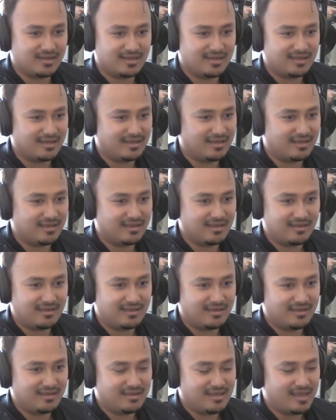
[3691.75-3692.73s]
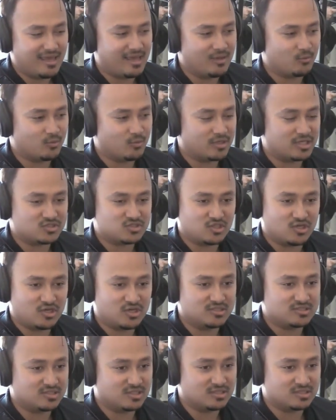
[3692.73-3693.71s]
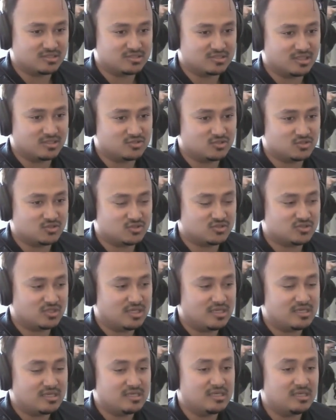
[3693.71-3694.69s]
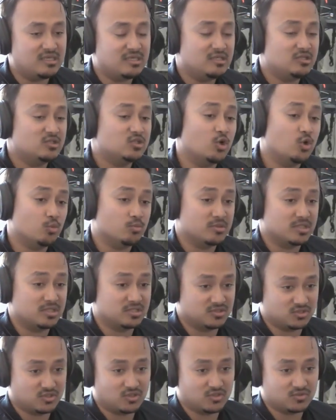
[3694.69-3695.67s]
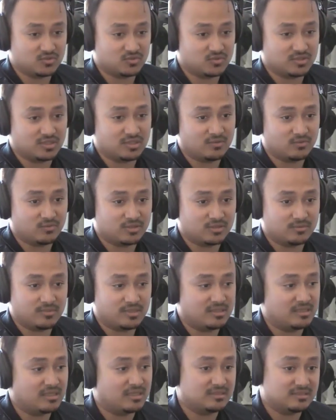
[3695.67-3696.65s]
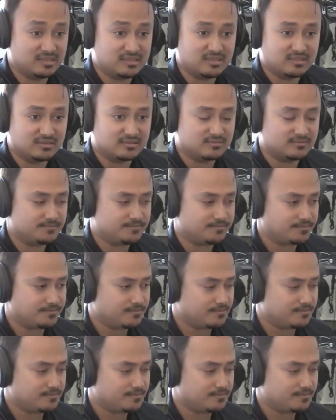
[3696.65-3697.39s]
That's so crazy. And when I saw his ugly sketches, he told me to start doing that with him, and I did it. Yeah.